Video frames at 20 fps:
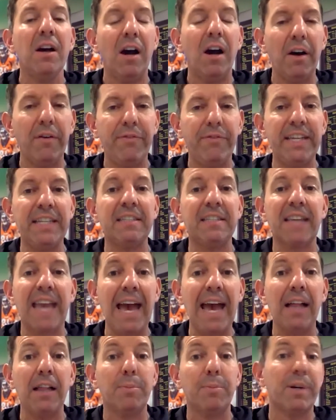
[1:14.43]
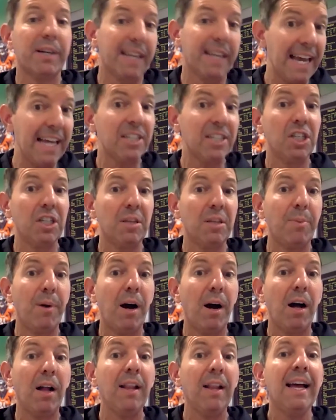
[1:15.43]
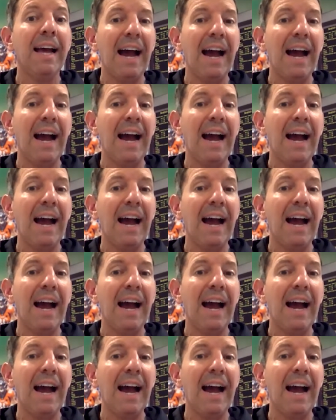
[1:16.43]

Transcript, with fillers: of his caliber catching the ball.